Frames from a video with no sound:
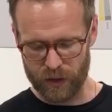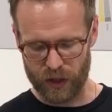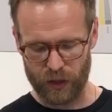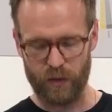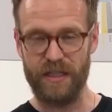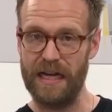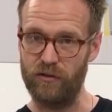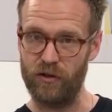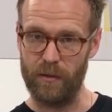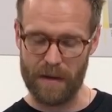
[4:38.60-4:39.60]
to
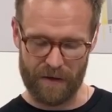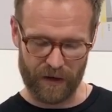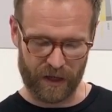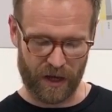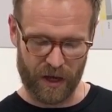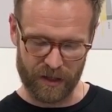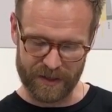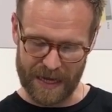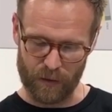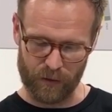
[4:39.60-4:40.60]
Central America,
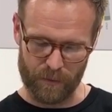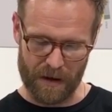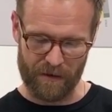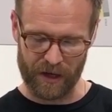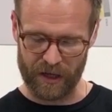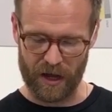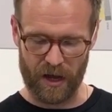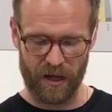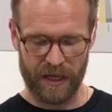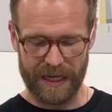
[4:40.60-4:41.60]
South
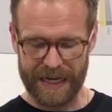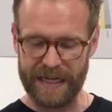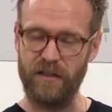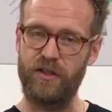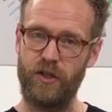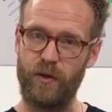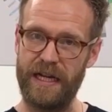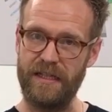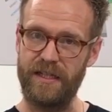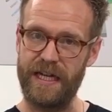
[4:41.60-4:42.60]
America, into
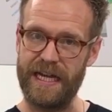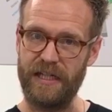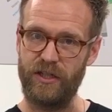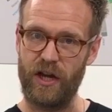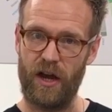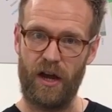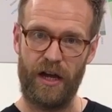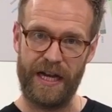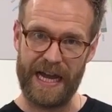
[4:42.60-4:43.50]
Indonesia and